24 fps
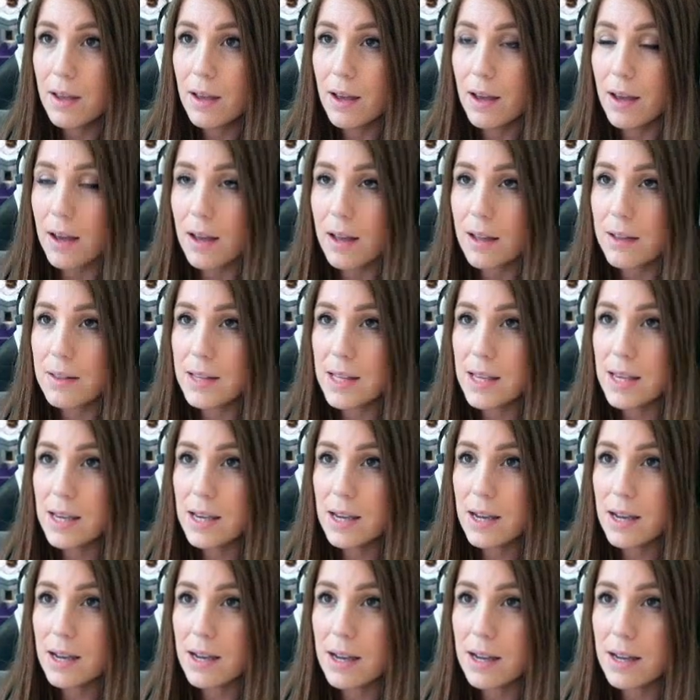on
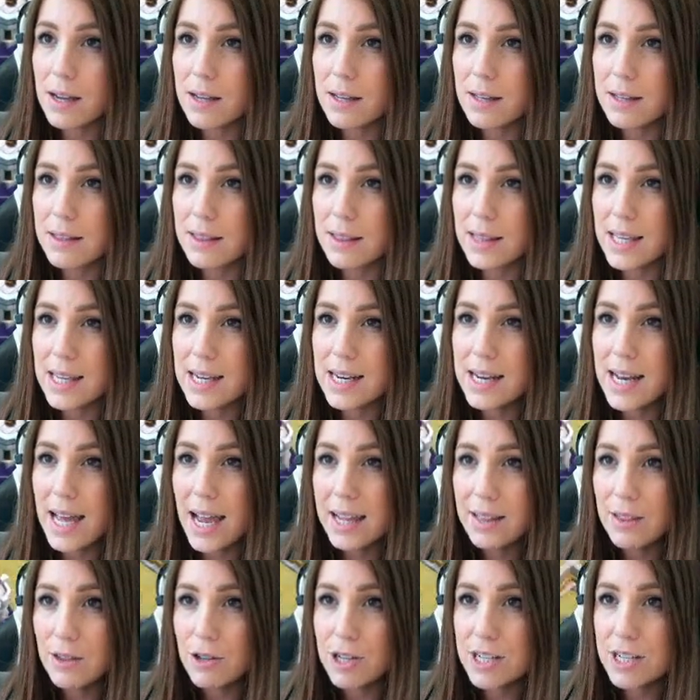the uh, the
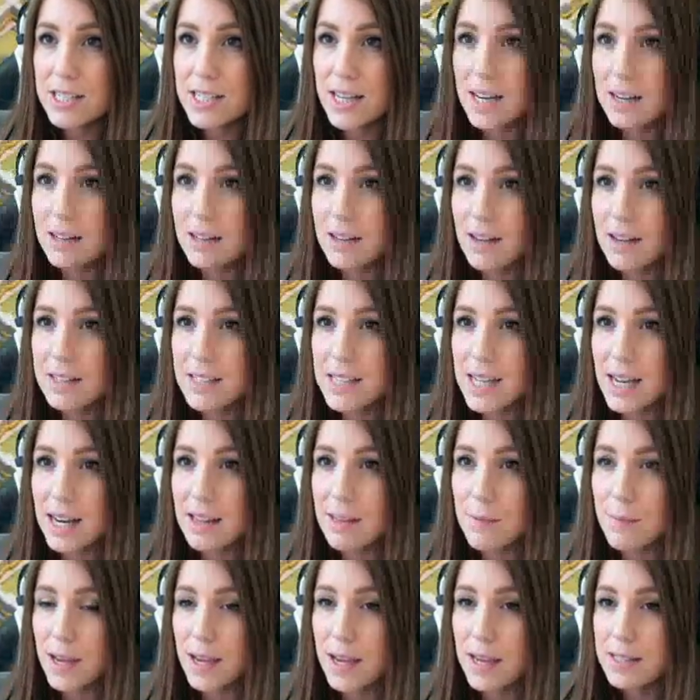nine thirty, ten o'clock side of
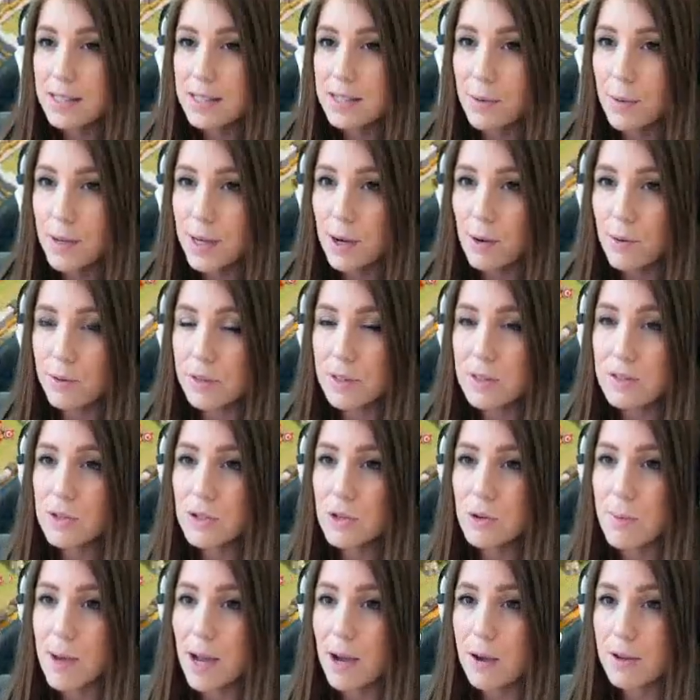the base. There we go with the
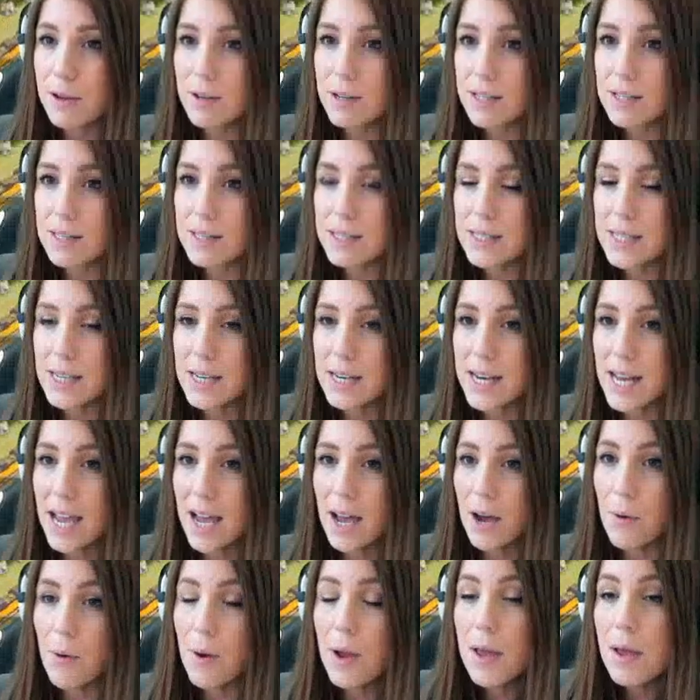zoom out, you can see
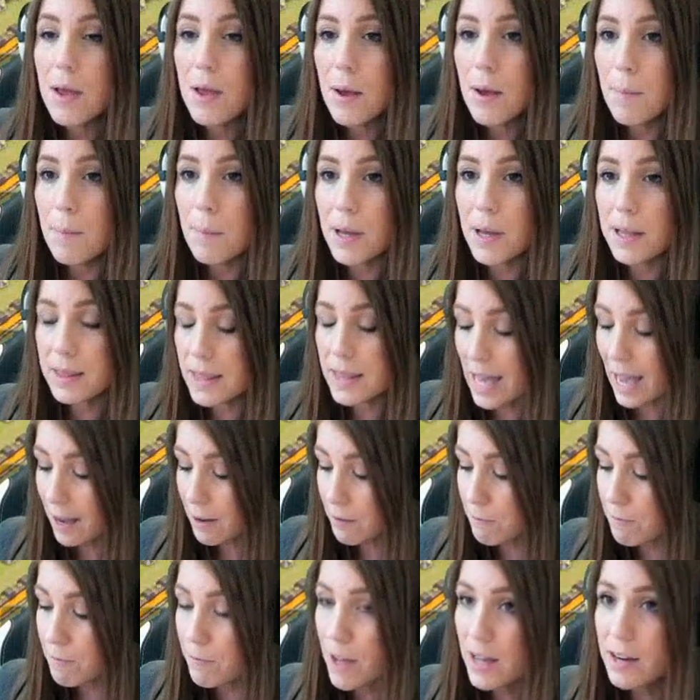now. But
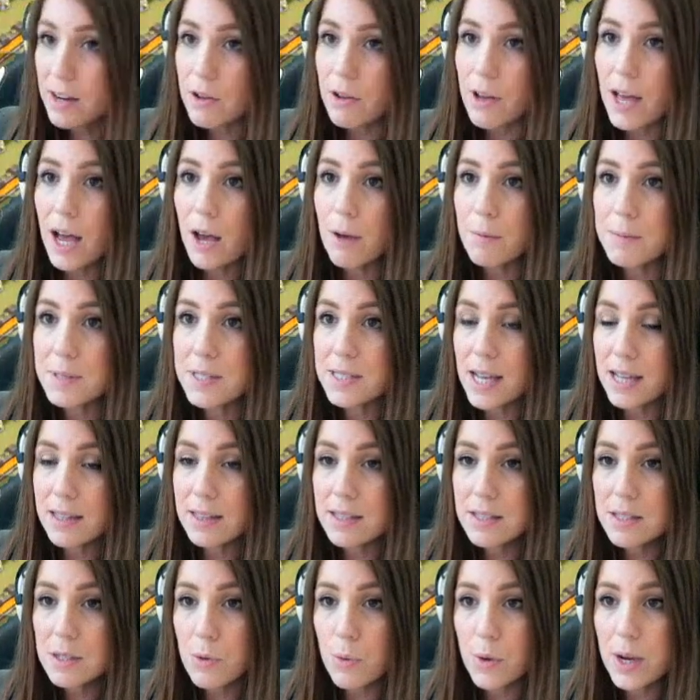that funnel helps
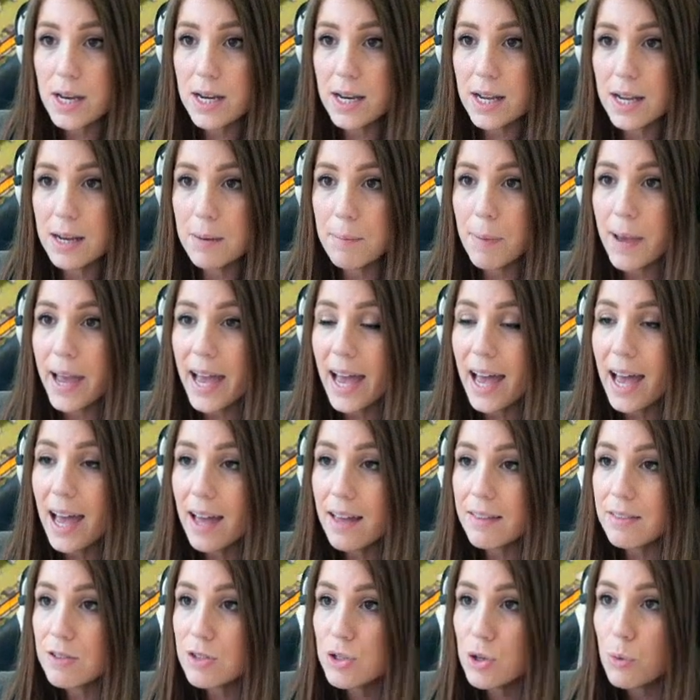set this queen in
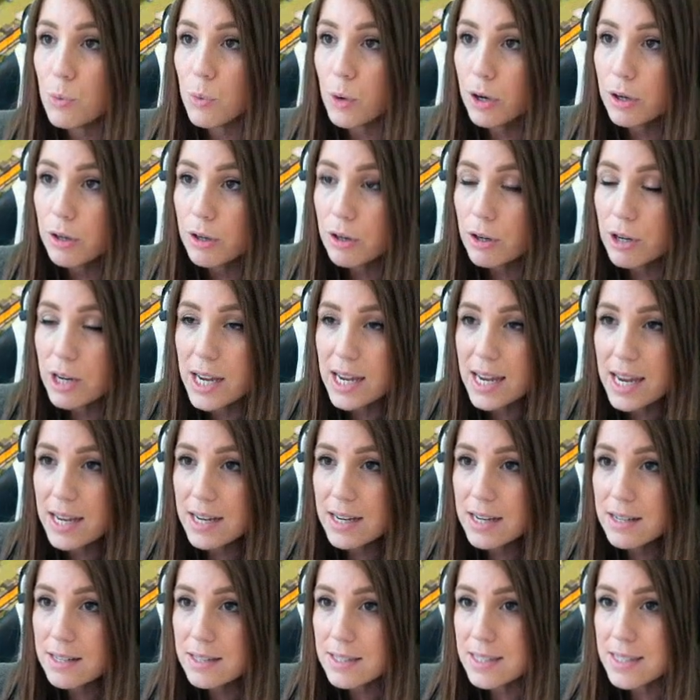path to work her
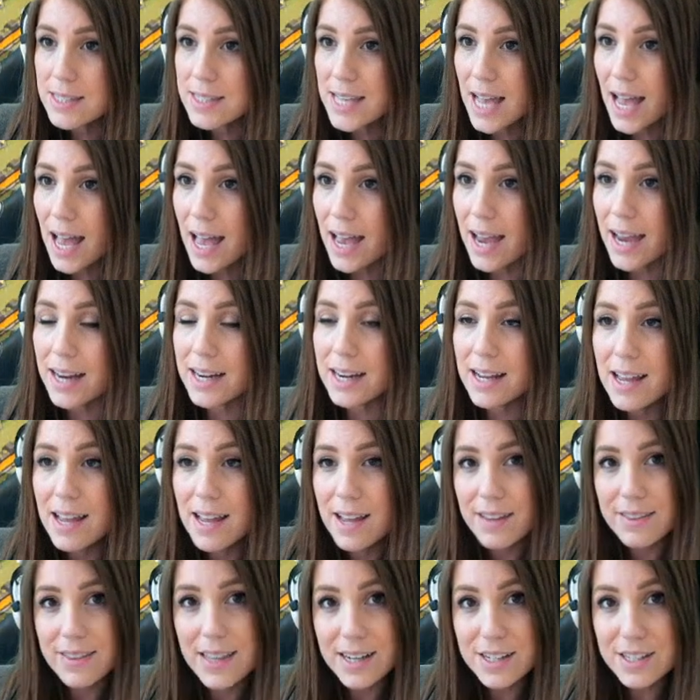inside
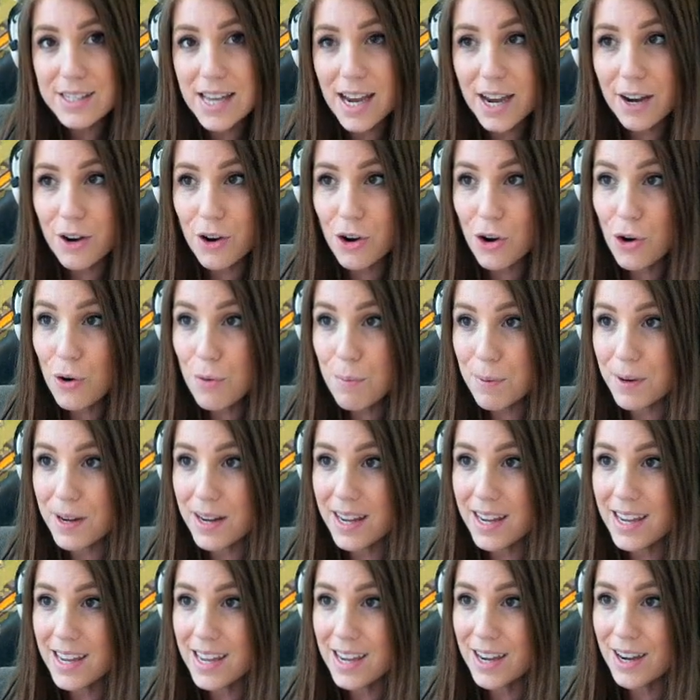that entire
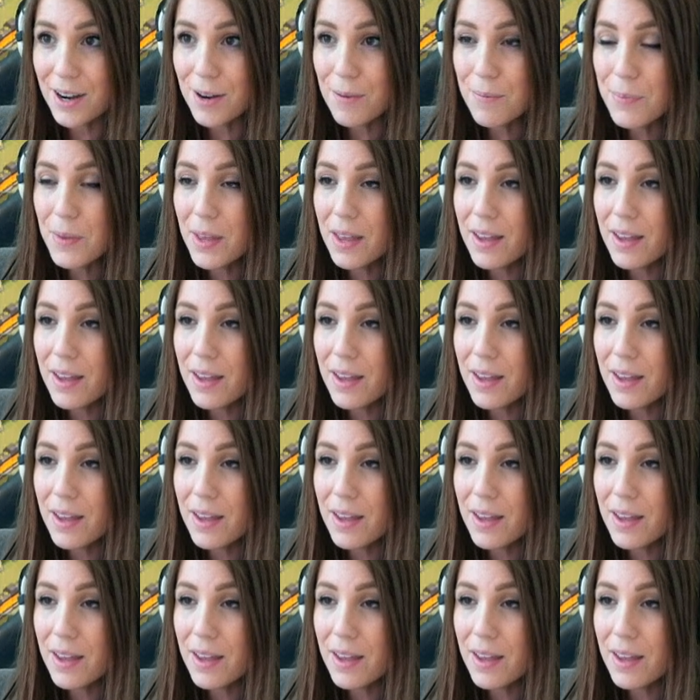opening here